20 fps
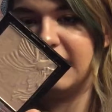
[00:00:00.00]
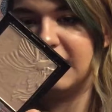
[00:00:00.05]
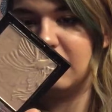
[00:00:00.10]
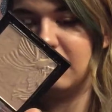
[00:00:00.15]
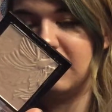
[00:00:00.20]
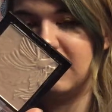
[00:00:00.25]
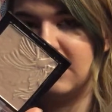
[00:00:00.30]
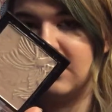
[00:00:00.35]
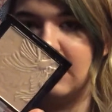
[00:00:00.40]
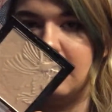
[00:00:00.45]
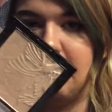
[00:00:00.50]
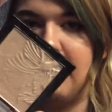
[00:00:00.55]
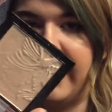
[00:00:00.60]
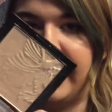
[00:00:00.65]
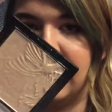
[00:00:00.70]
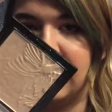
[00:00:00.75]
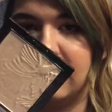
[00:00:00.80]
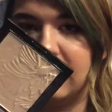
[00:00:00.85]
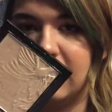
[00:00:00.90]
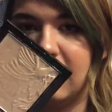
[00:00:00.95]
This one is their
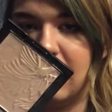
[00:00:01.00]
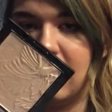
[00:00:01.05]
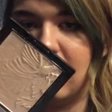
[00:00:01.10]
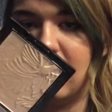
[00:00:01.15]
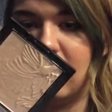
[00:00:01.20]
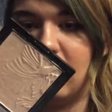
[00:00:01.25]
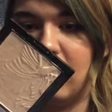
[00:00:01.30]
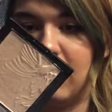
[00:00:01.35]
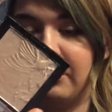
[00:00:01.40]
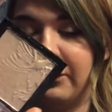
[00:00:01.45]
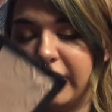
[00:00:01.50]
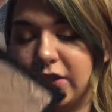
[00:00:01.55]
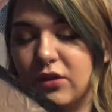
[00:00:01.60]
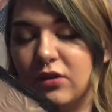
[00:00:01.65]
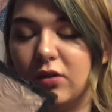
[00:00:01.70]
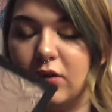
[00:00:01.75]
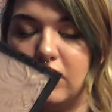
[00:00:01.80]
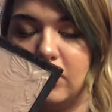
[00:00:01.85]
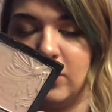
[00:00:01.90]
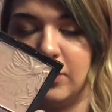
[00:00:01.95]
Mega Glow
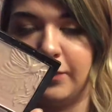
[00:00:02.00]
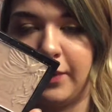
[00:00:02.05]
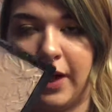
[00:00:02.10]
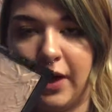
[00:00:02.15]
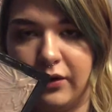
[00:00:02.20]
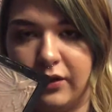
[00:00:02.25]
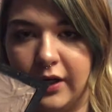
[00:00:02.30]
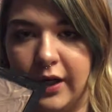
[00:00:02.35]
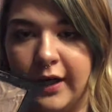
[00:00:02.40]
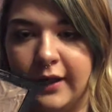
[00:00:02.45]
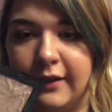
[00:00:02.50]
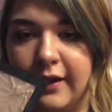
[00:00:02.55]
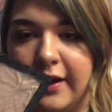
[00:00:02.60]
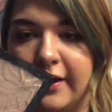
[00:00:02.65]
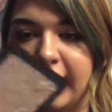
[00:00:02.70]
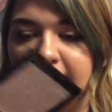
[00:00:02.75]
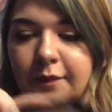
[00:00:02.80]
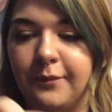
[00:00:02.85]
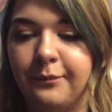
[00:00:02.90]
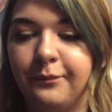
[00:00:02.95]
Original Powder
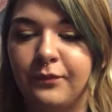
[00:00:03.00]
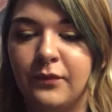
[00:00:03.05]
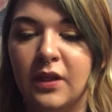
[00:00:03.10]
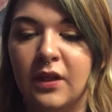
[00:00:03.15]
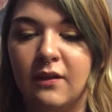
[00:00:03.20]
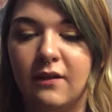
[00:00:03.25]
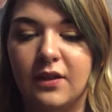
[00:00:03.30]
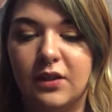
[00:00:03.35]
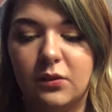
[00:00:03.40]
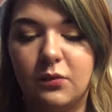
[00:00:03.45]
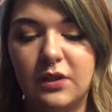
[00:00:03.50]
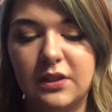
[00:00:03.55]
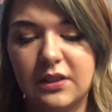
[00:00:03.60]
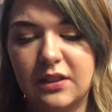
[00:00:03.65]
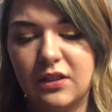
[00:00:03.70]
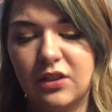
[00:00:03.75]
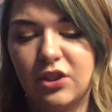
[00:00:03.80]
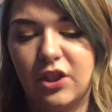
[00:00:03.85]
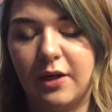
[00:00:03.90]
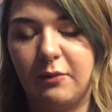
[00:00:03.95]
Highlighter. This one is
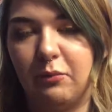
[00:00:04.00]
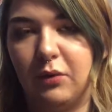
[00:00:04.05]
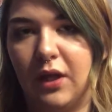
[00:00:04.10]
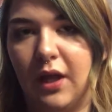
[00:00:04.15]
in the shade